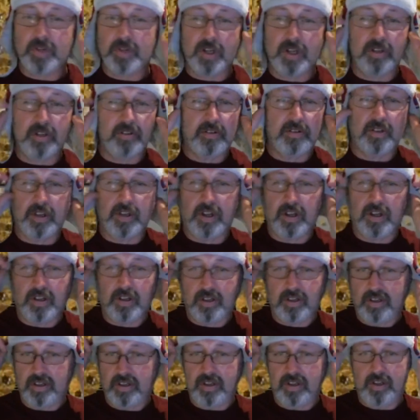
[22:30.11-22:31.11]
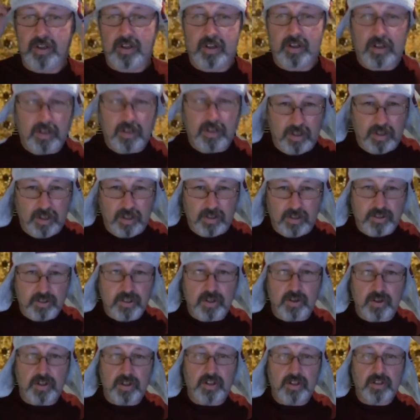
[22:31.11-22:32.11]
but I'll
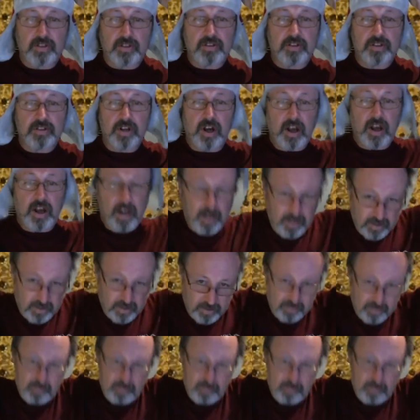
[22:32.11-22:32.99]
show you the side.